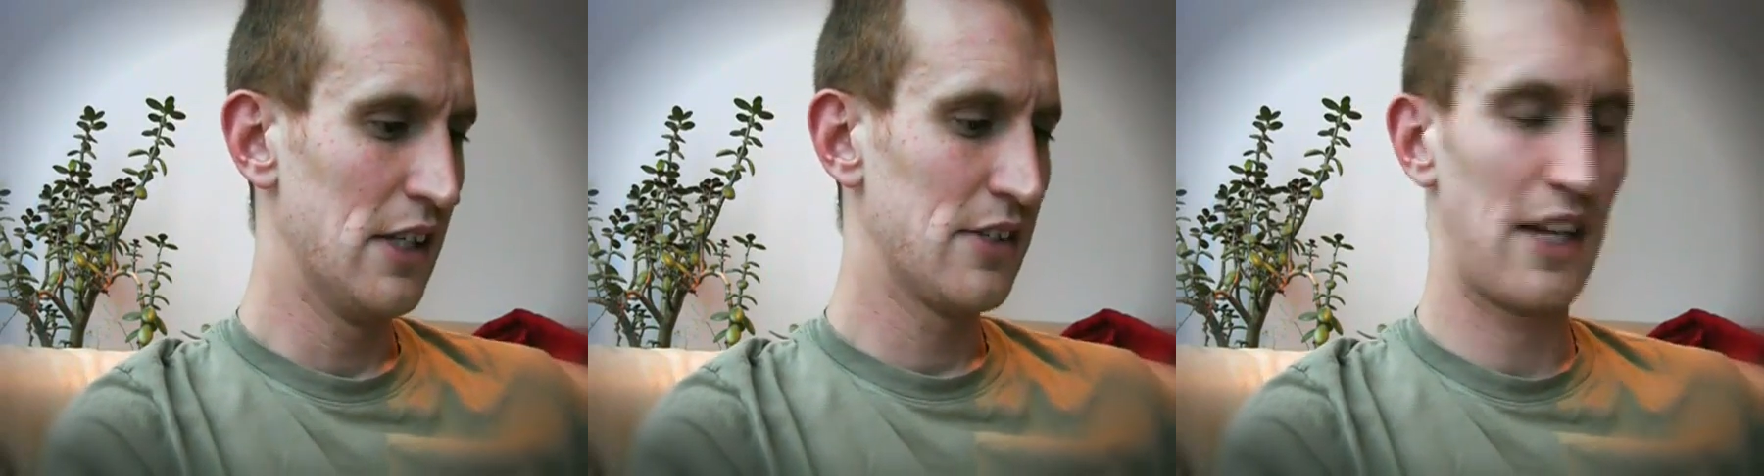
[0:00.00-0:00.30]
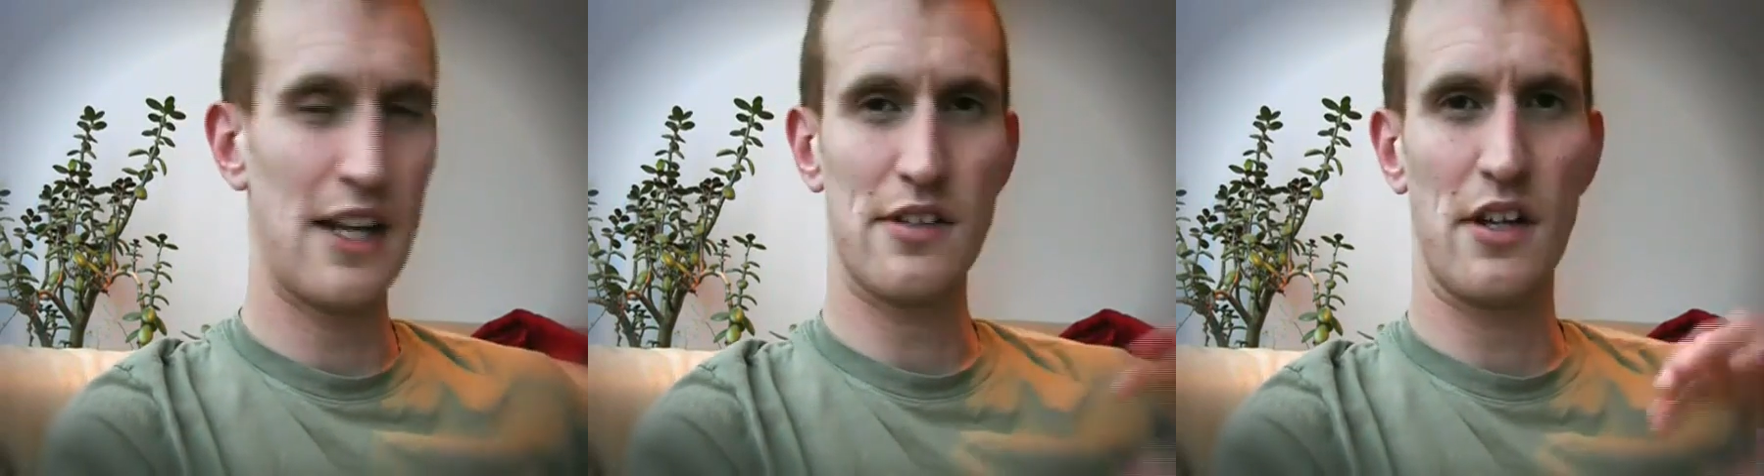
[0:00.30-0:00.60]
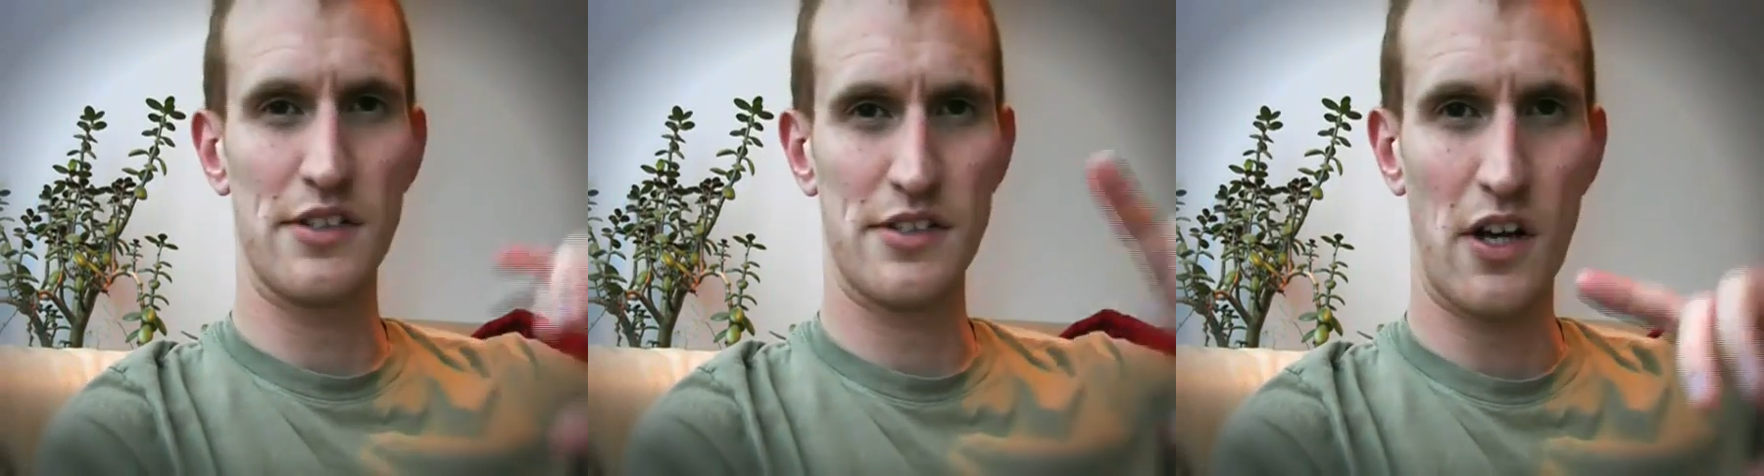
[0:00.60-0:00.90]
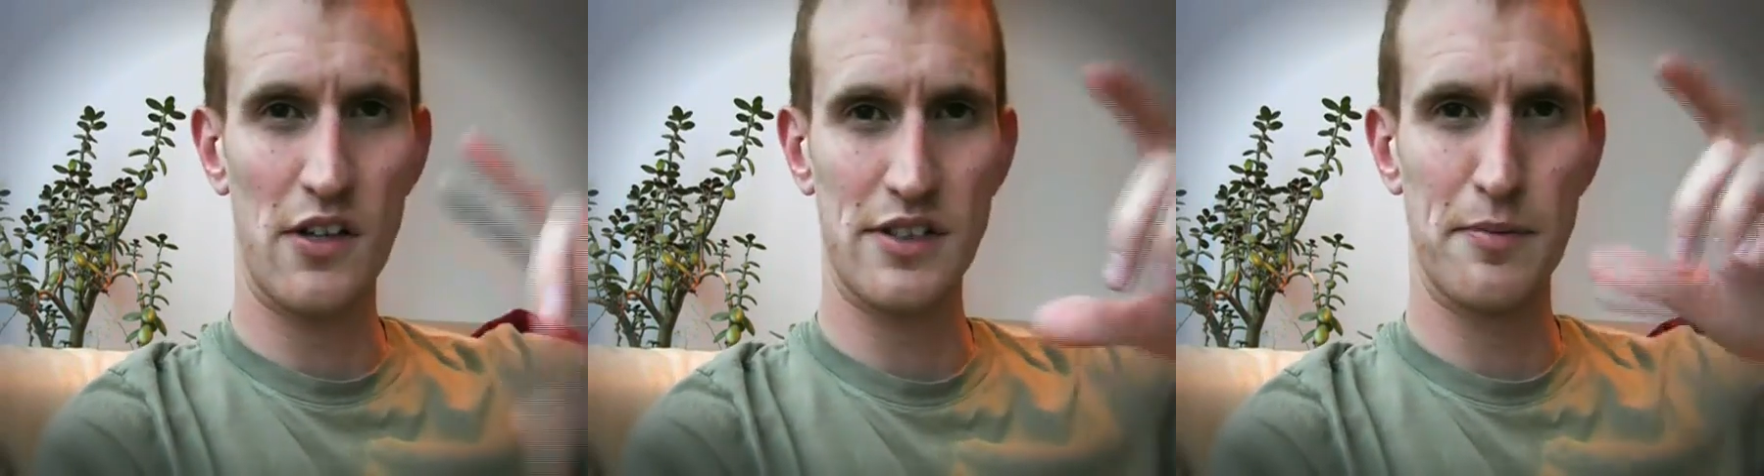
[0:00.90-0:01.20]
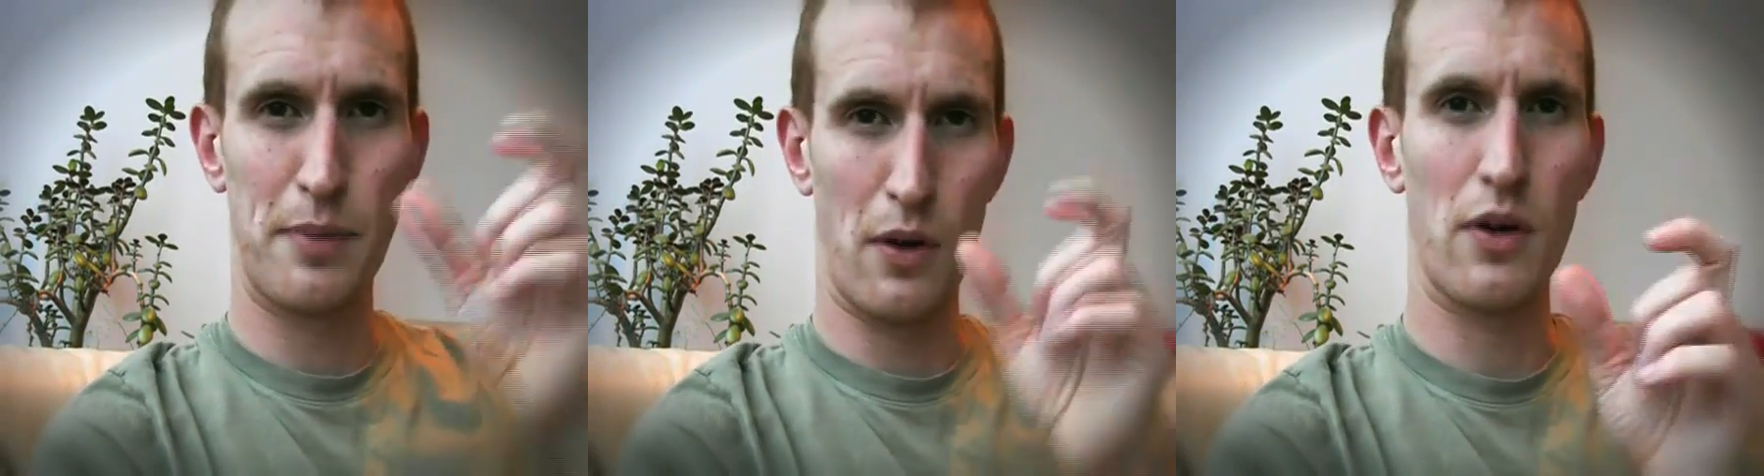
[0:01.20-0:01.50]
So that's like the
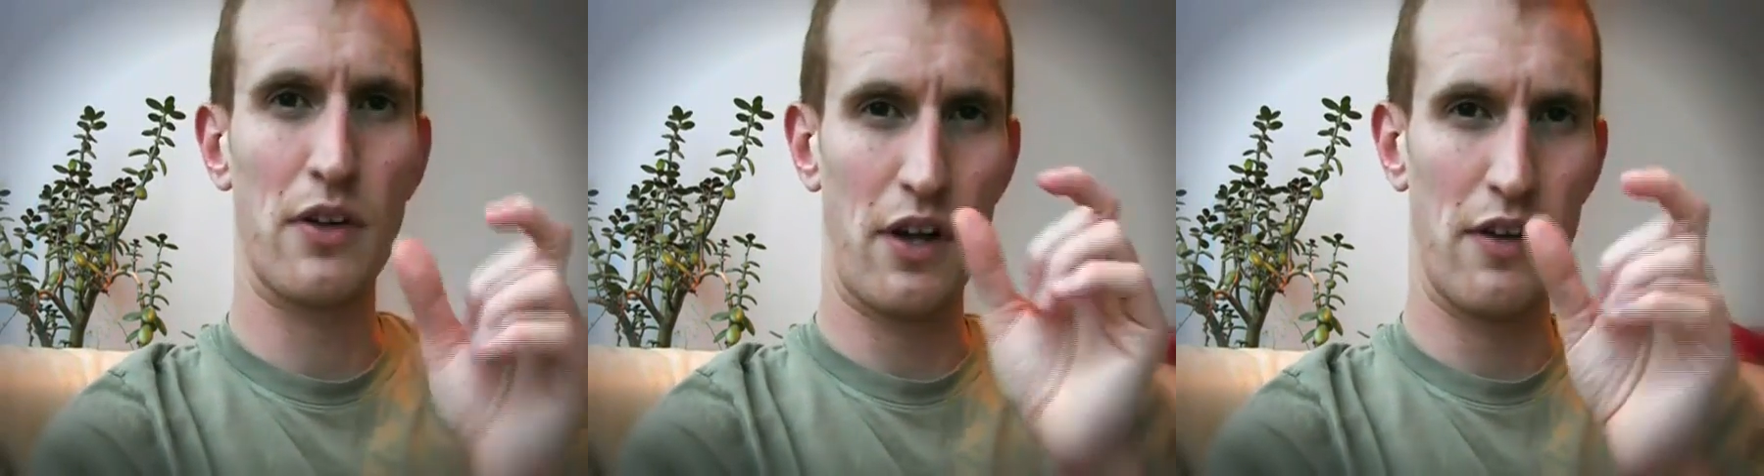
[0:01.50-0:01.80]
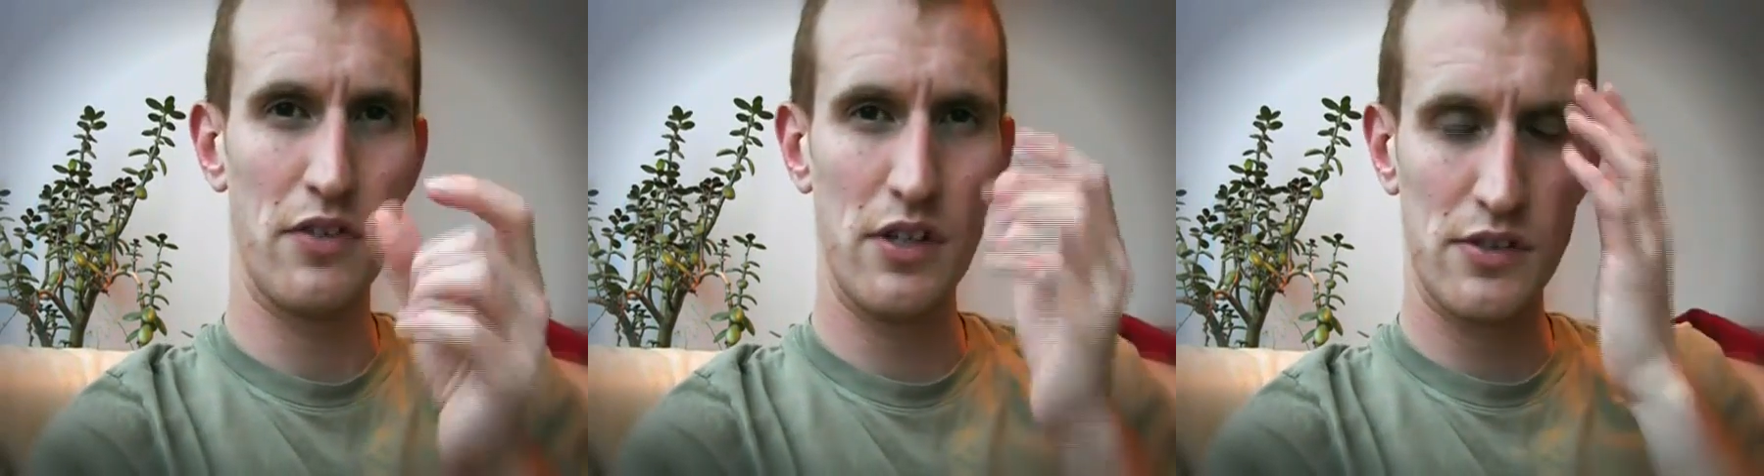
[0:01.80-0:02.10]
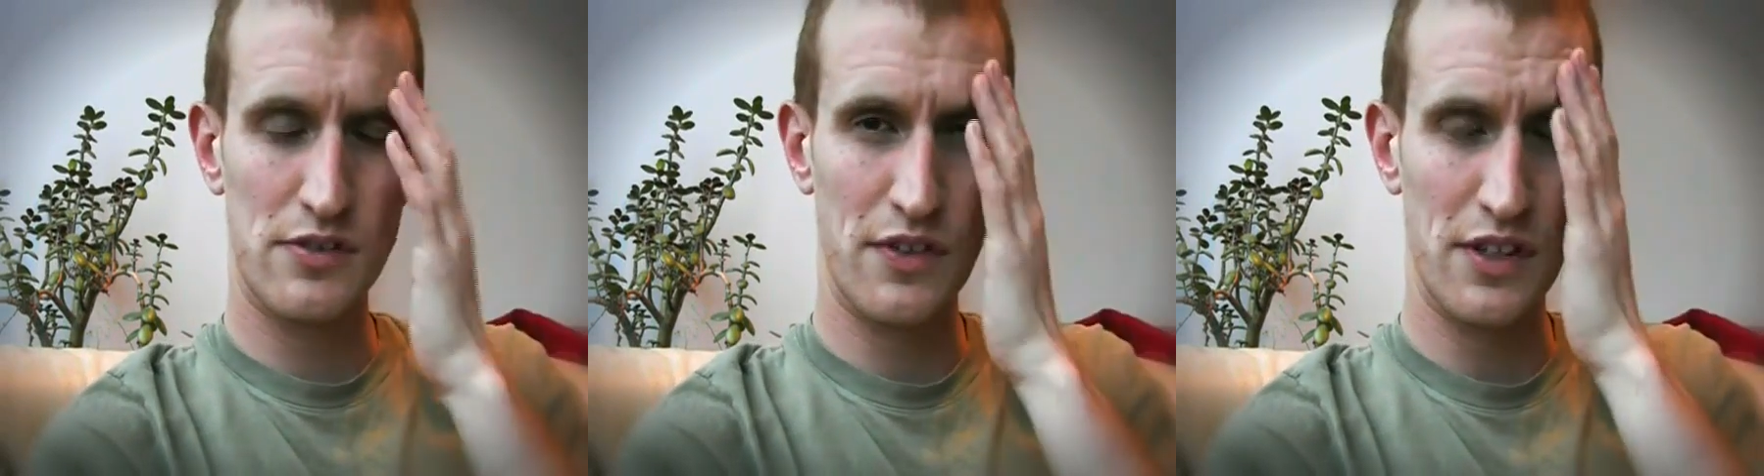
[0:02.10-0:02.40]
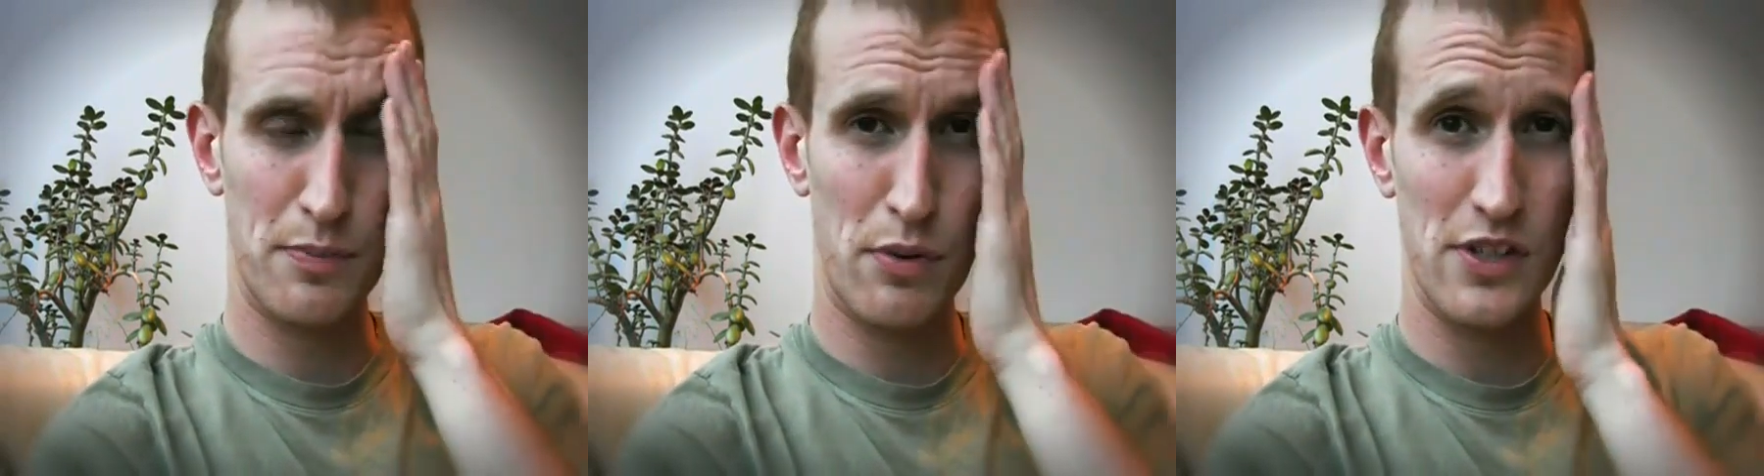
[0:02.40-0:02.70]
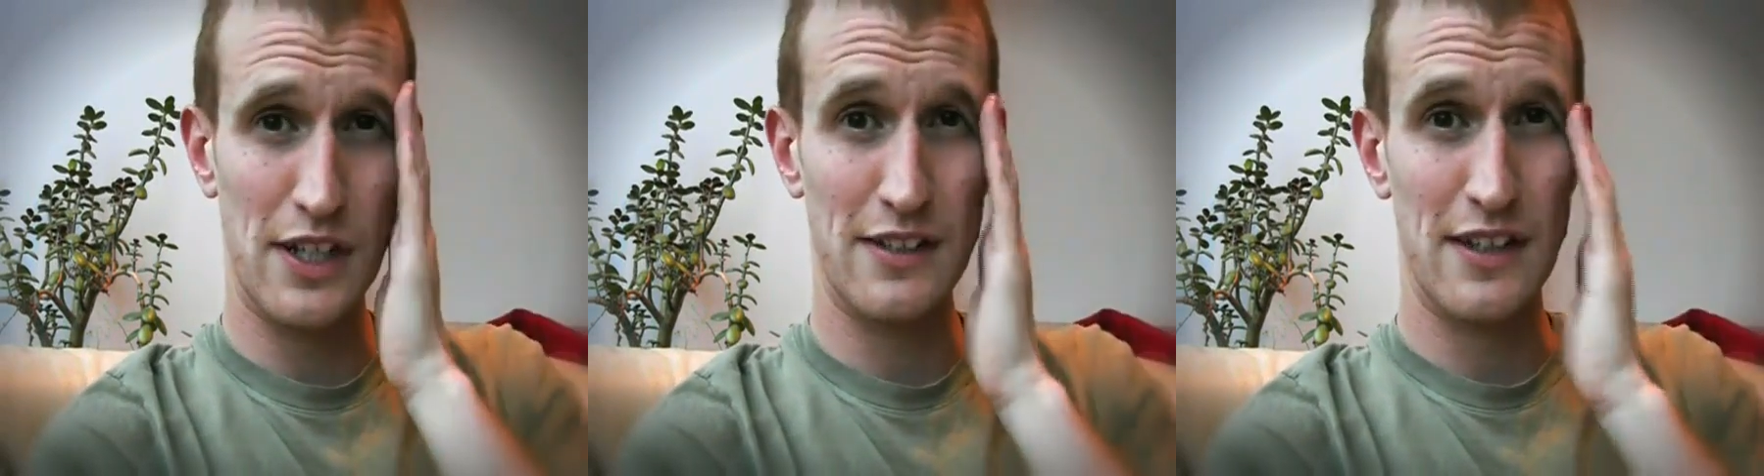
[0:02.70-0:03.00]
starting block that I've used for this
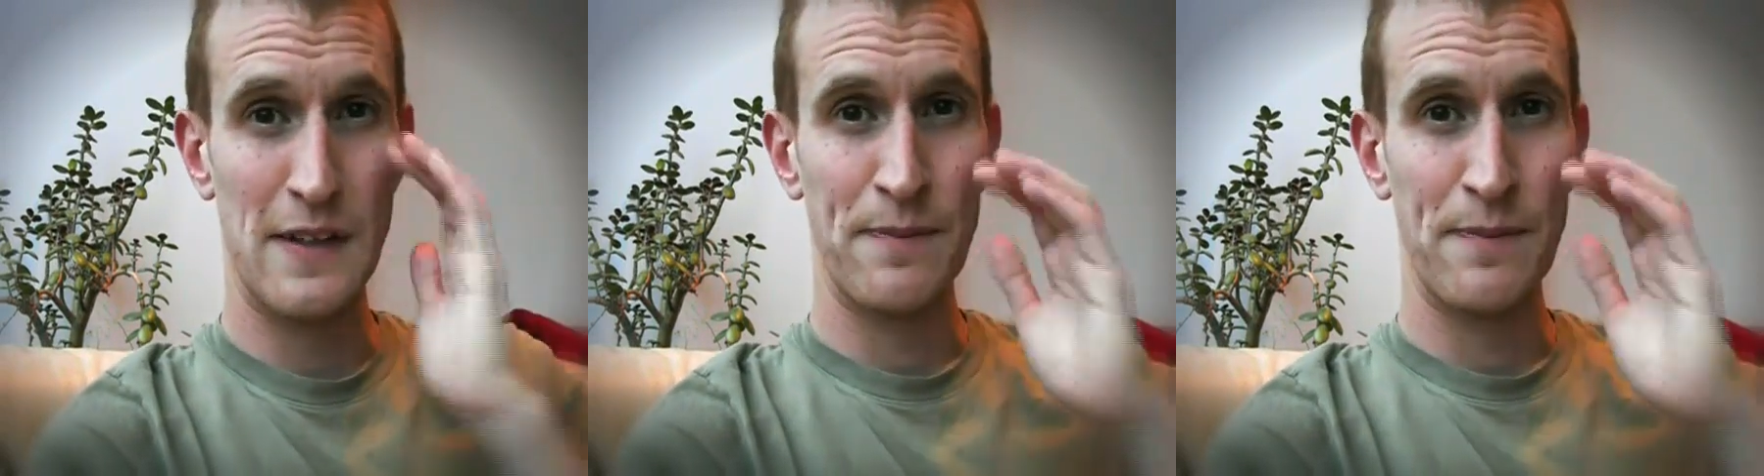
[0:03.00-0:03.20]
project.